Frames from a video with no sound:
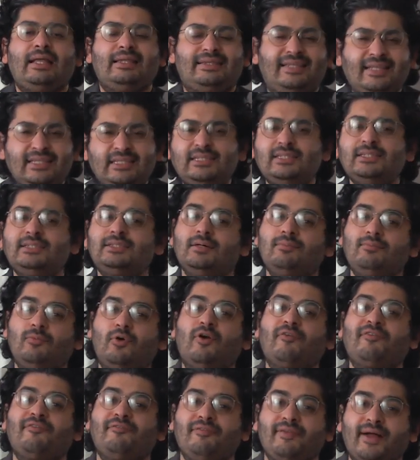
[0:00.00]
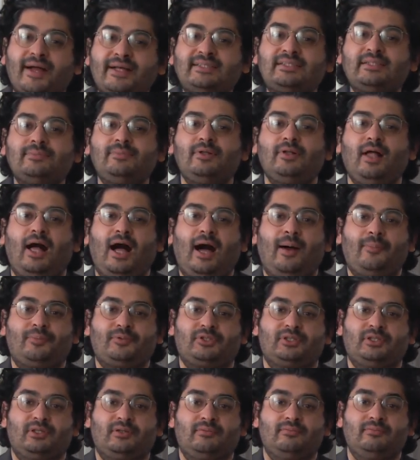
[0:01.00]
This is the more flexible
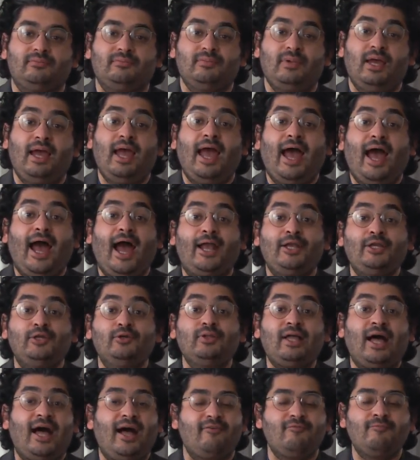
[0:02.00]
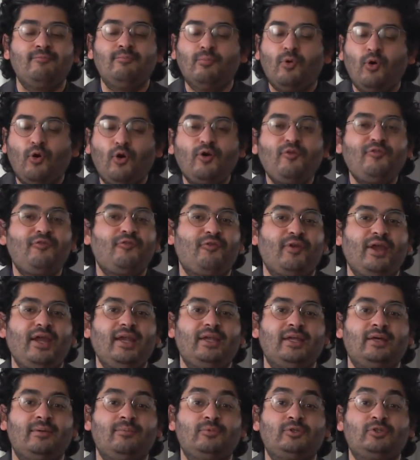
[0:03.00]
option, and you'll have more
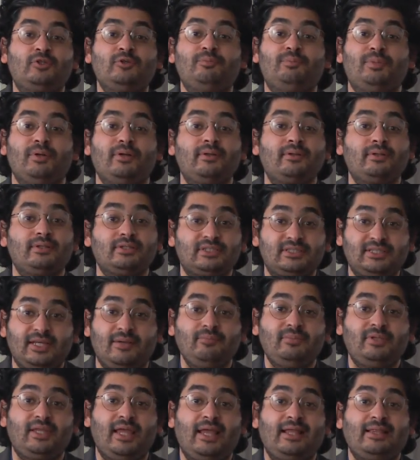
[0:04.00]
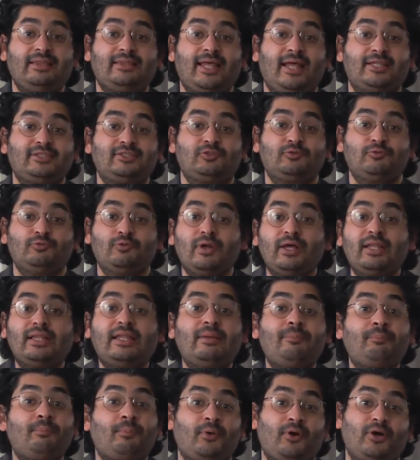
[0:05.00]
freedom to build something that's
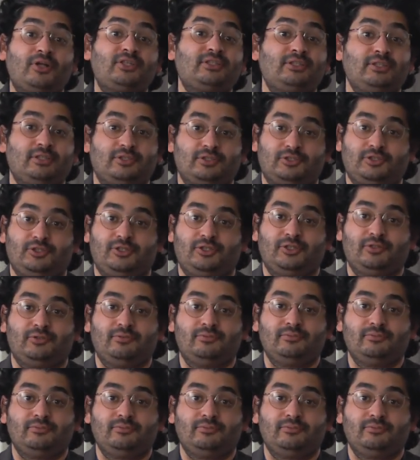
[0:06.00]
really personal to you.